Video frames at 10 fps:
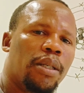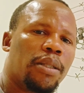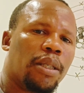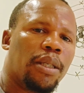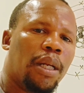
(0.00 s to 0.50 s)

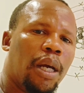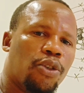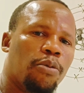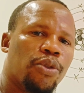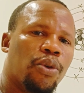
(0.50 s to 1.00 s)
certain
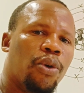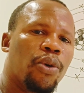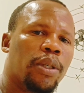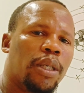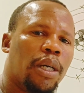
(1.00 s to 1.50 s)
atoms
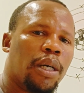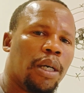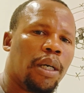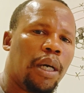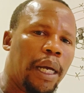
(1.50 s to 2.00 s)
called
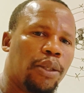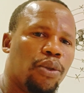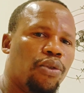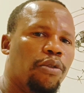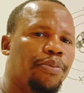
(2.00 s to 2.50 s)

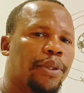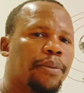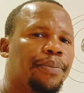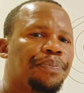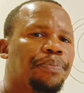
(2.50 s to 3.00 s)

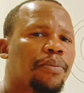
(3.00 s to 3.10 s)
isotopes.